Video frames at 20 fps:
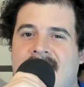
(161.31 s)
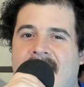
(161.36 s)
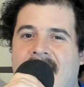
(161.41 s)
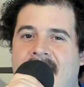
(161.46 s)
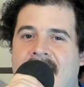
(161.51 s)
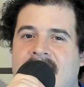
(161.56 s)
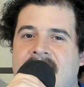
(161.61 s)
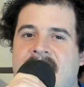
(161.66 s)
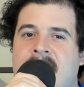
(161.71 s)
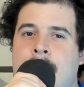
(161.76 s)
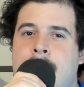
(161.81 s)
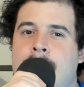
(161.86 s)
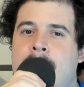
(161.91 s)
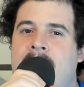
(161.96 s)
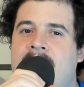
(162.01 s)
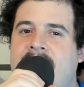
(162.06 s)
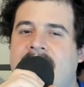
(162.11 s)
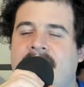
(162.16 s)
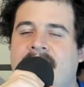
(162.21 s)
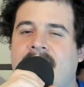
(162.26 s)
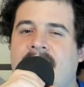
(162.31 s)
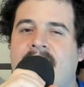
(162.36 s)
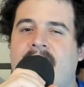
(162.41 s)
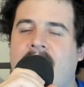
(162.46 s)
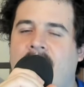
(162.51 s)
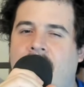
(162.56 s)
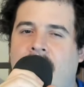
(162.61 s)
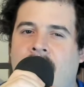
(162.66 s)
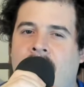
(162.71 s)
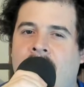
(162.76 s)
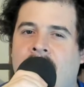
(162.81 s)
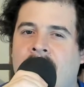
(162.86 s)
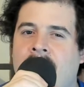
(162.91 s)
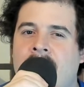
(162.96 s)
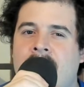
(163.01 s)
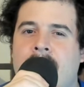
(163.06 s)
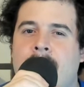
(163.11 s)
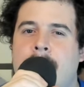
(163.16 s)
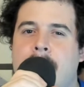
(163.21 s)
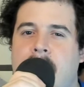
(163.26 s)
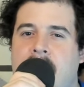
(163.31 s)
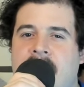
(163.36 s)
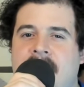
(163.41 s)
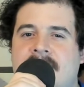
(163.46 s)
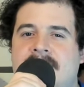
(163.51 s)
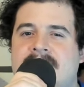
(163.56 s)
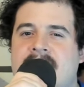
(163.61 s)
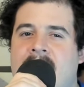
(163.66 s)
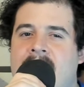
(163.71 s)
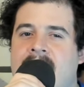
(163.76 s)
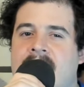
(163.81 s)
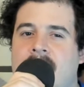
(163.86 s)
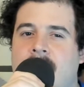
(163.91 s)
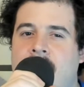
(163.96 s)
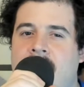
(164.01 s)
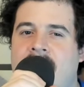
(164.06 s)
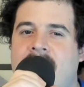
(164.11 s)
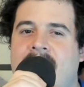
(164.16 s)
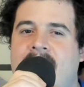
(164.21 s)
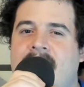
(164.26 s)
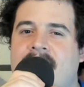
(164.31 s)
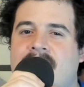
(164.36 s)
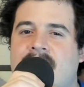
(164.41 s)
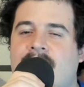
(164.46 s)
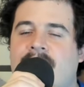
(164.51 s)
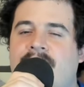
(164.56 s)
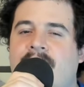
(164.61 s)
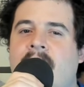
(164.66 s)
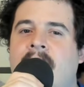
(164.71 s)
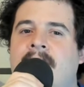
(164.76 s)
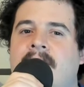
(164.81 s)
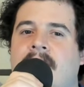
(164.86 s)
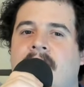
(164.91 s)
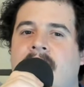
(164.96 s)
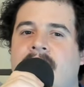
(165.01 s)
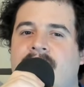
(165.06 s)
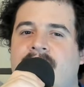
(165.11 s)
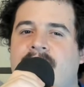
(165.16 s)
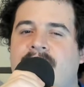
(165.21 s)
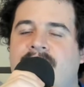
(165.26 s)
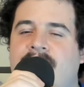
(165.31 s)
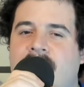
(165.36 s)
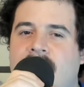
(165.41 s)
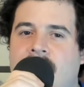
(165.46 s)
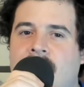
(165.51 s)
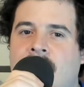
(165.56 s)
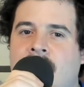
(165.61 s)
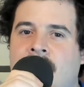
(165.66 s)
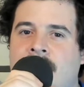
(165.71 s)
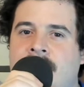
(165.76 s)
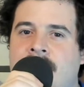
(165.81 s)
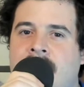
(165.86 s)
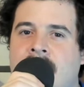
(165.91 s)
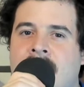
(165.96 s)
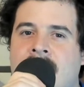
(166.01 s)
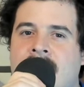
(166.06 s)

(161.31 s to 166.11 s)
ended up making a call, putting Tyler Reddick at the front of the field.